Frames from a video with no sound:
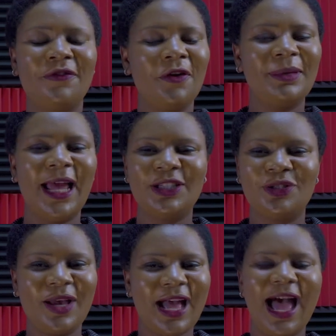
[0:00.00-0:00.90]
from
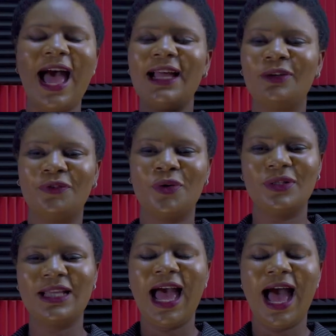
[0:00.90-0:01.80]
Nigeria, and of
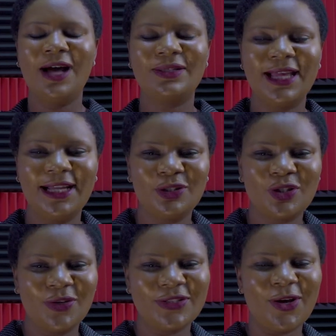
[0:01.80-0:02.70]
course outside the
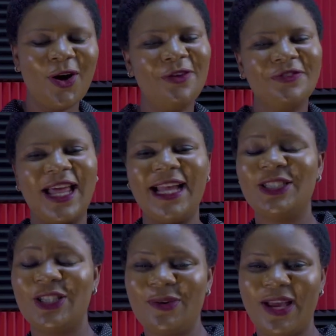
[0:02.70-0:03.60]
shores of
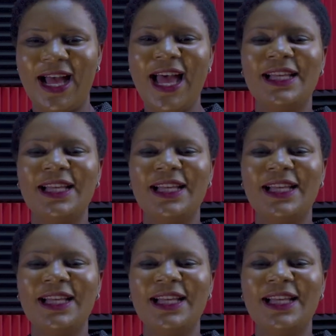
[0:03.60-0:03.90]
Nigeria.